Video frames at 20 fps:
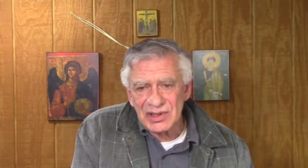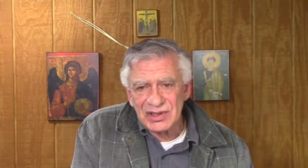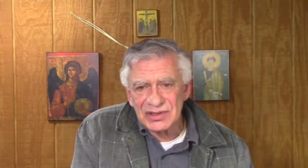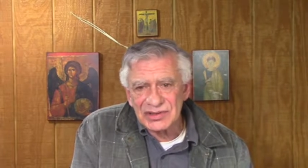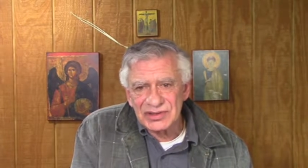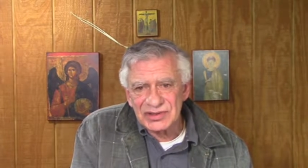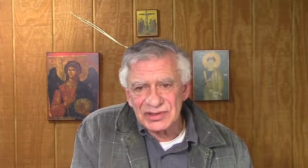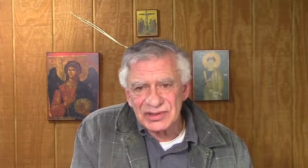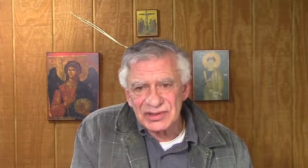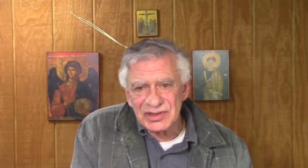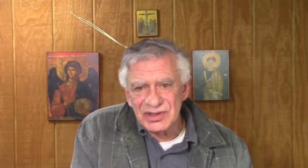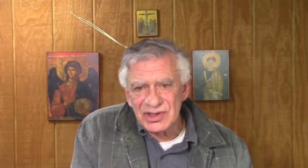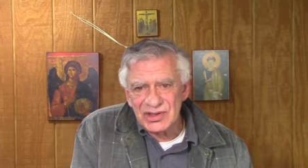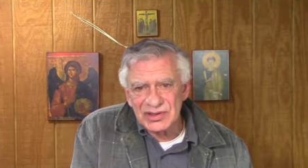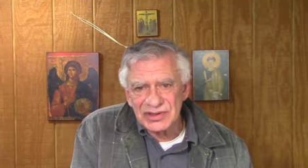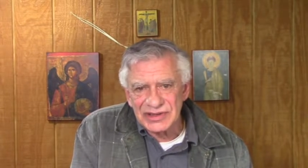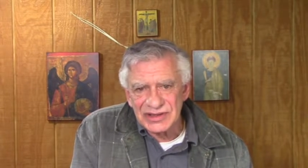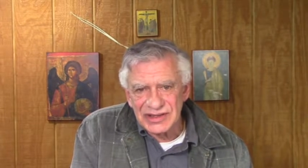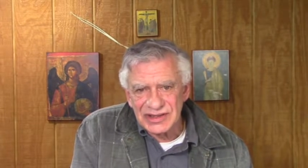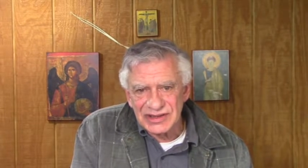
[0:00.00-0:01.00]
almost
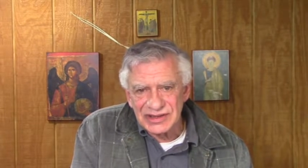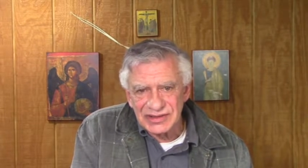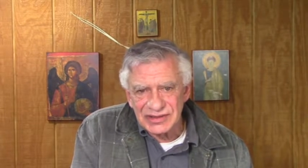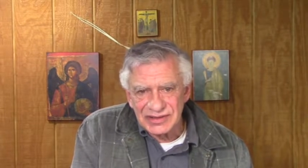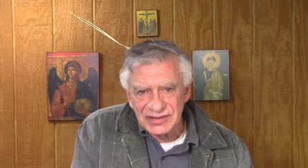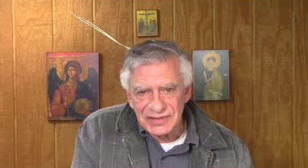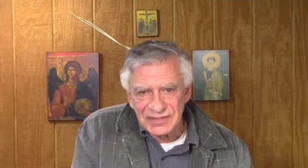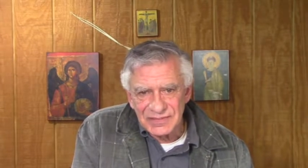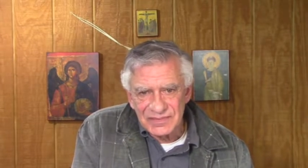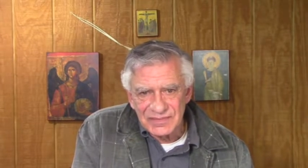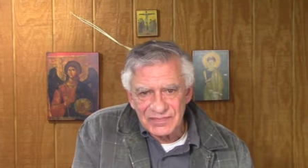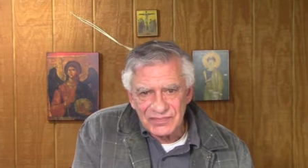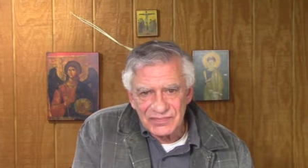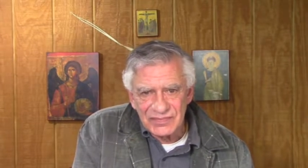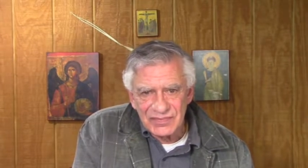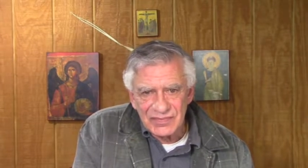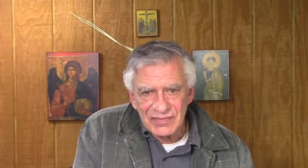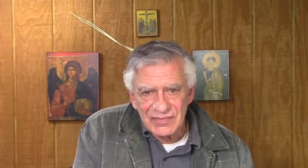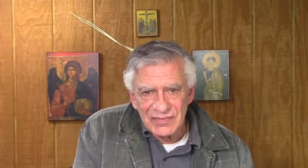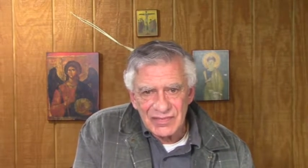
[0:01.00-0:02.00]
useless.
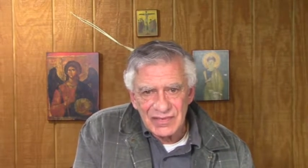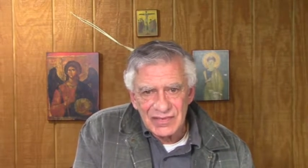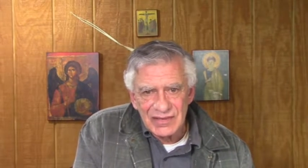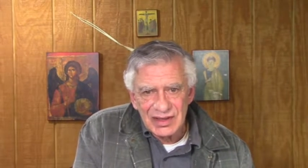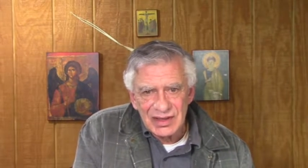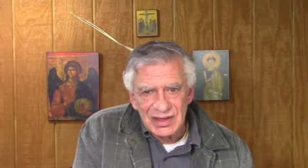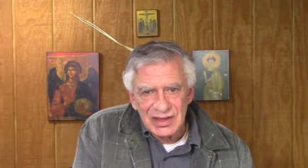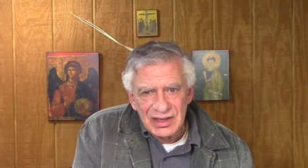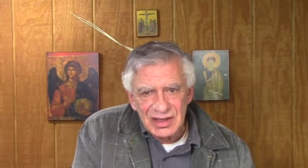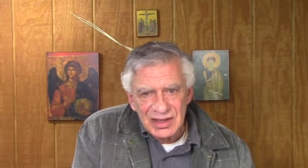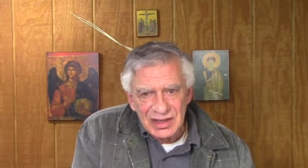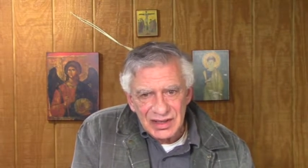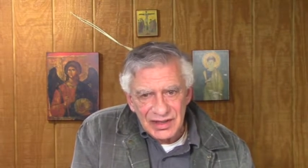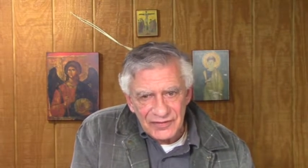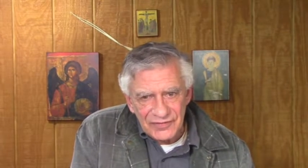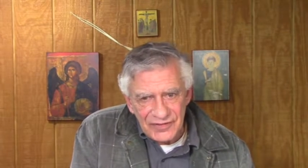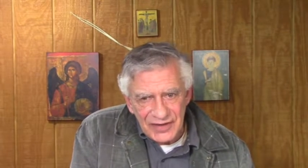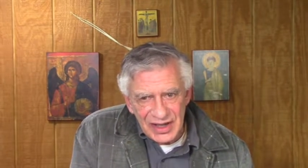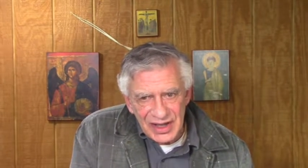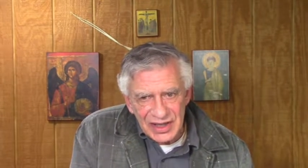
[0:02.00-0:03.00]

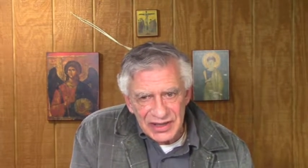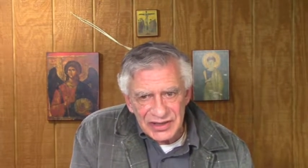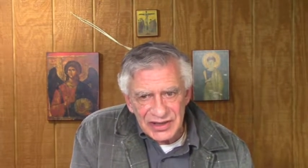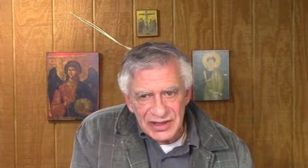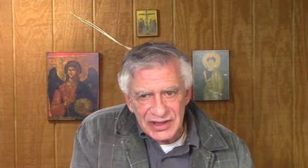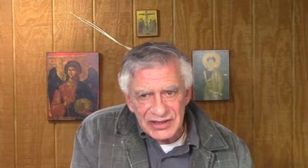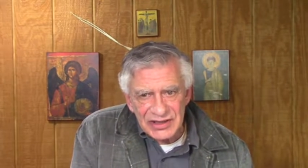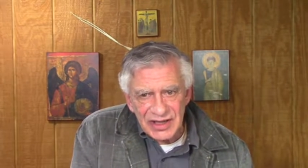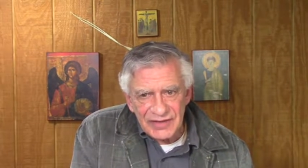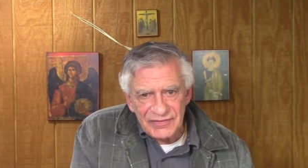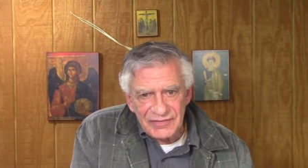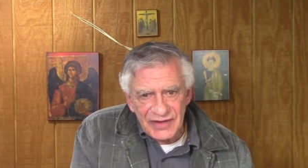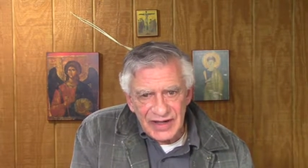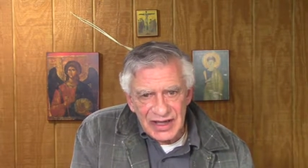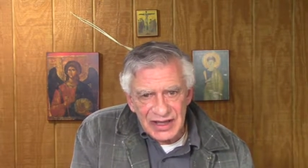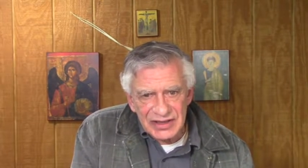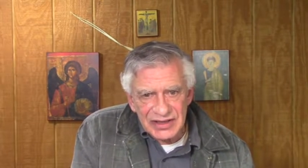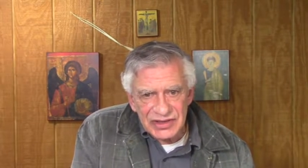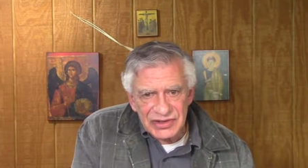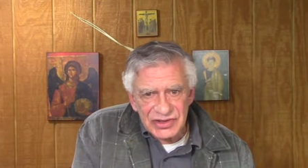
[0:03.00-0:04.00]
The Pharisees
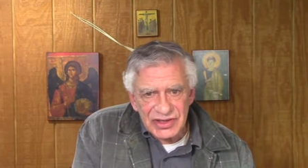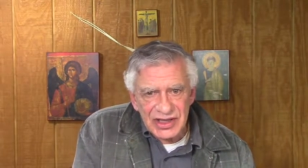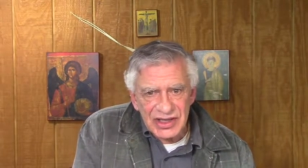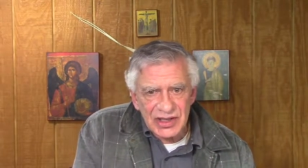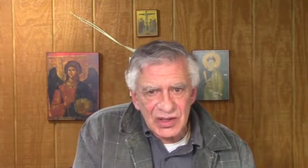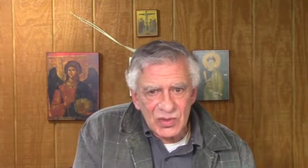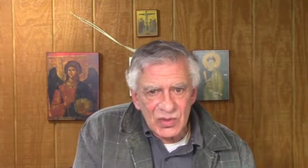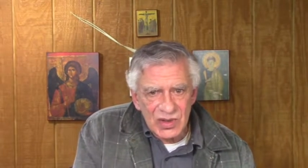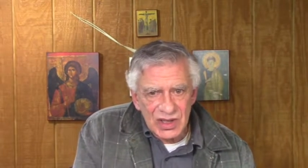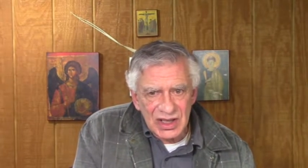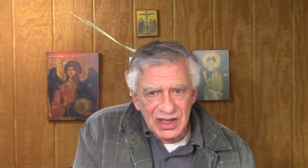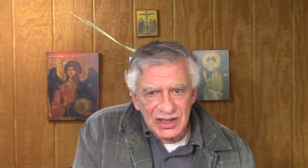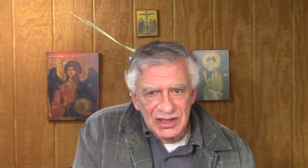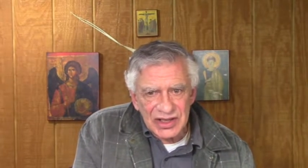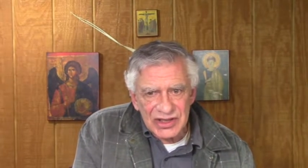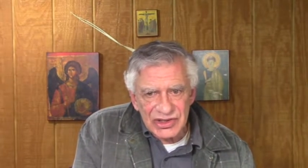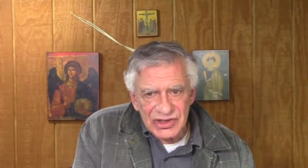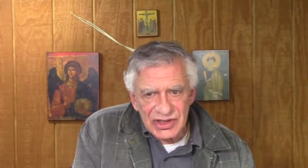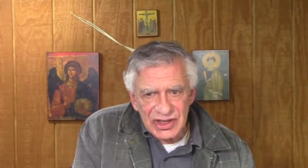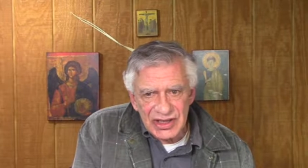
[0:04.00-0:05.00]
had failed to see the
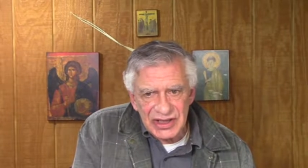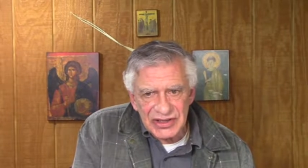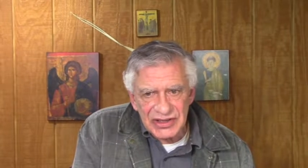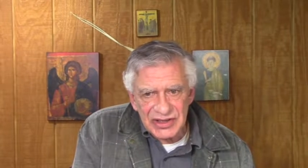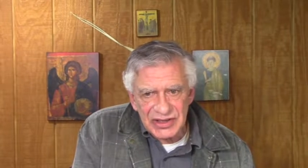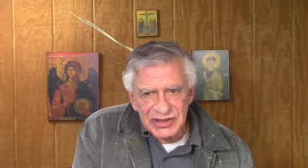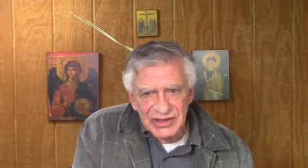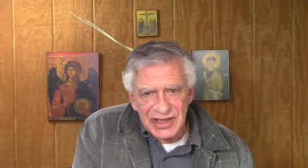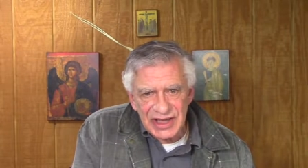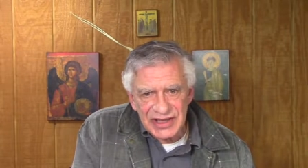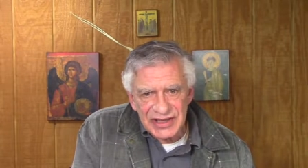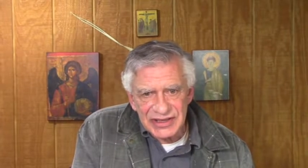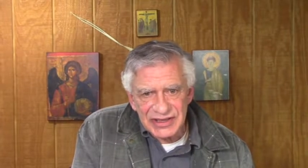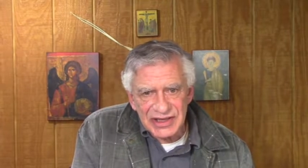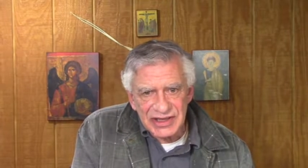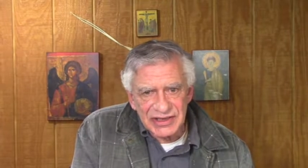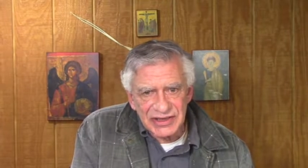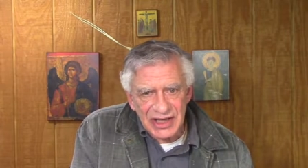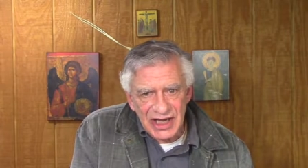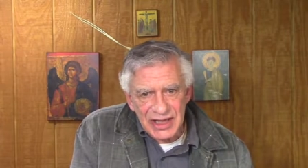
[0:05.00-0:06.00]
work that Jesus
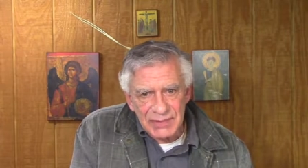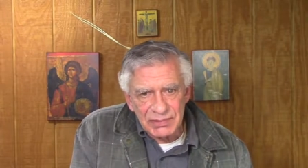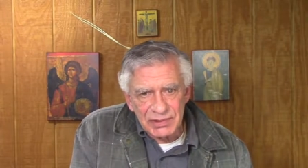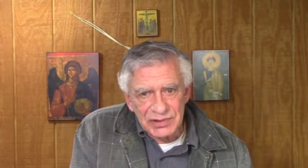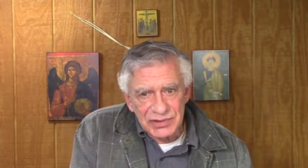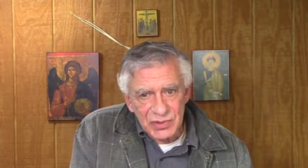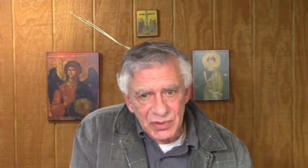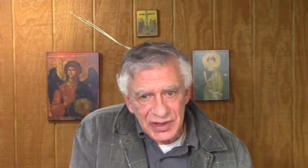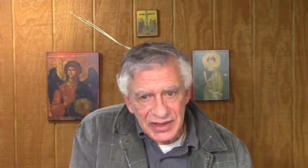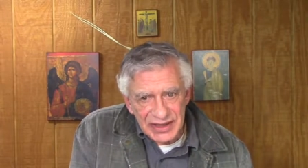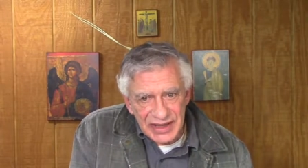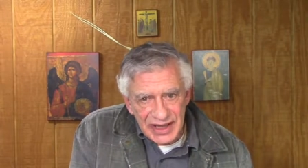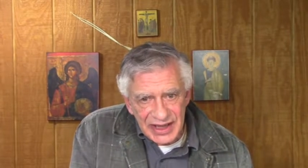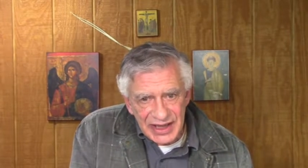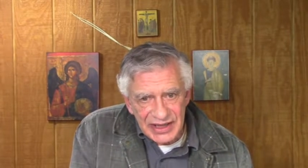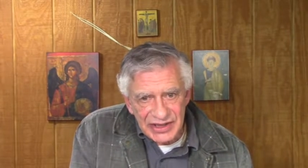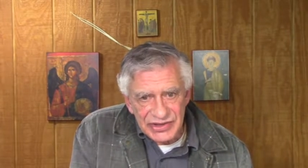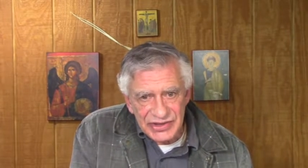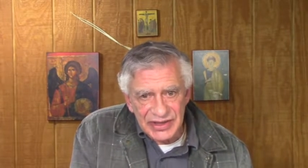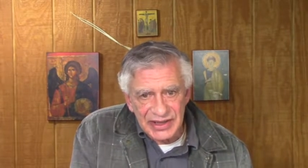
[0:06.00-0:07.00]
and his disciples were
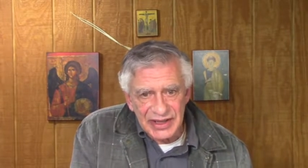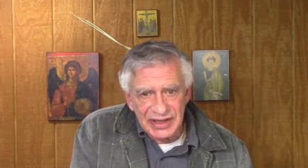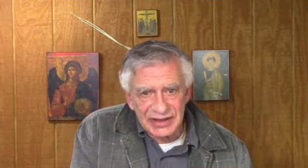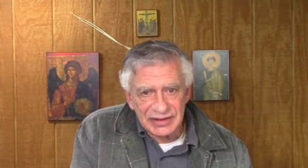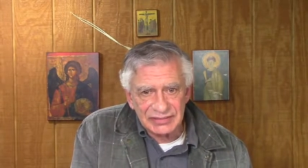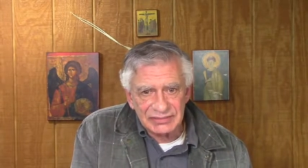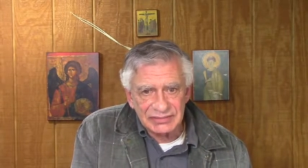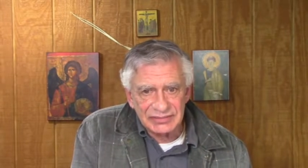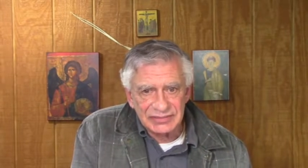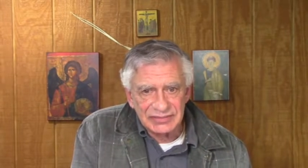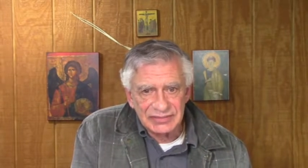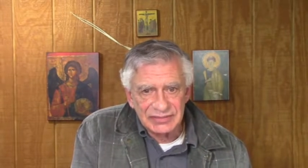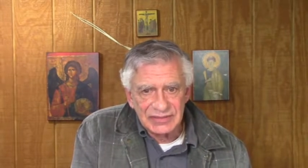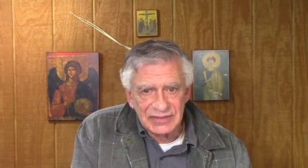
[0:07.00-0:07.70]
engaged in.